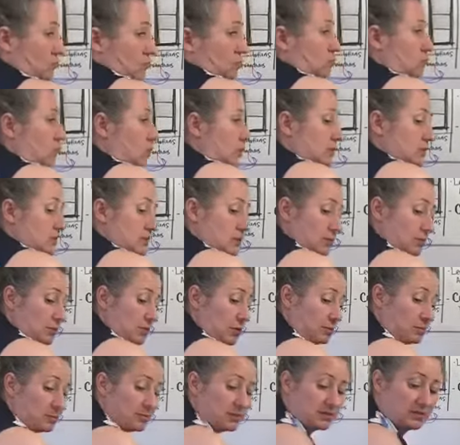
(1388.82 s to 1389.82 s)
what's the
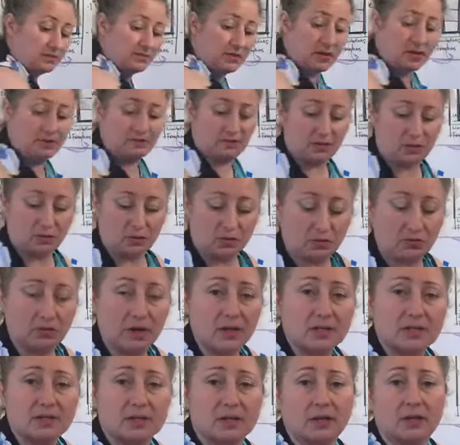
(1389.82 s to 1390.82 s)
purpose of having your
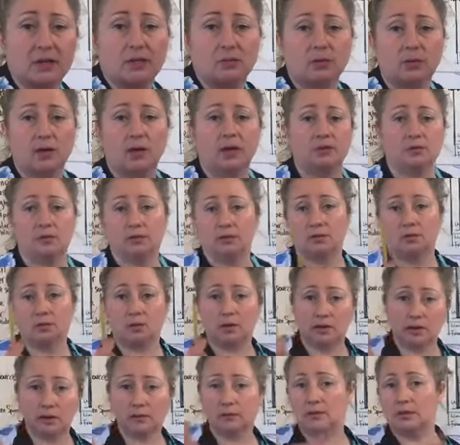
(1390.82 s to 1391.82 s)
grayscale?
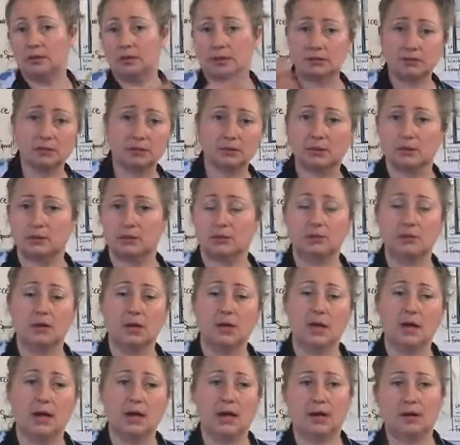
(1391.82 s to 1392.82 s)
Why do we need to know
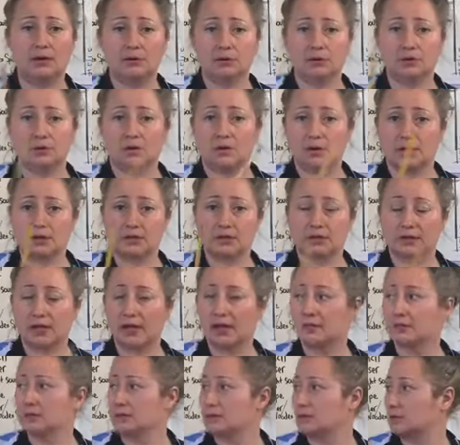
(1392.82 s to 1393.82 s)
how dark and
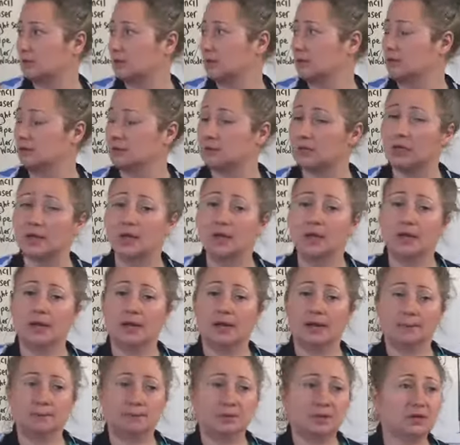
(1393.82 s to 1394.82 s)
light this goes?
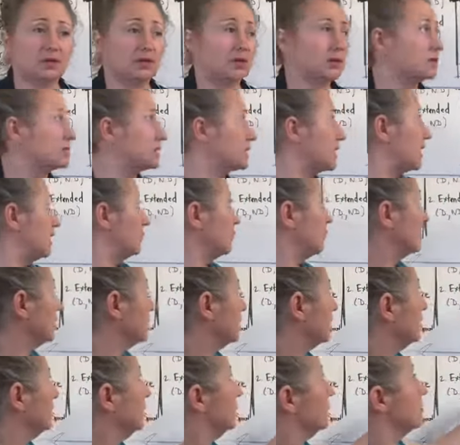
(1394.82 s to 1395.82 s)
Because now we're
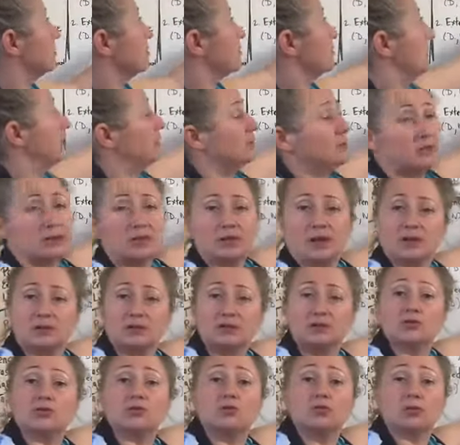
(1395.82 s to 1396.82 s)
going to learn about
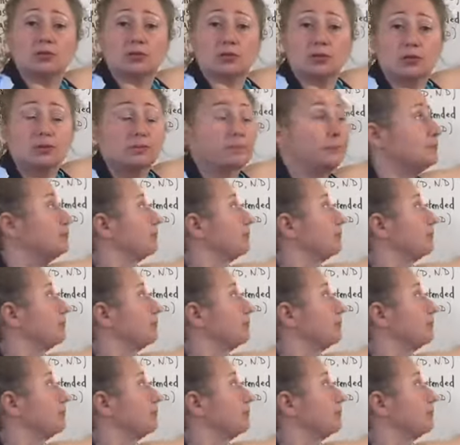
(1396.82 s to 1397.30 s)
chiaroscuro.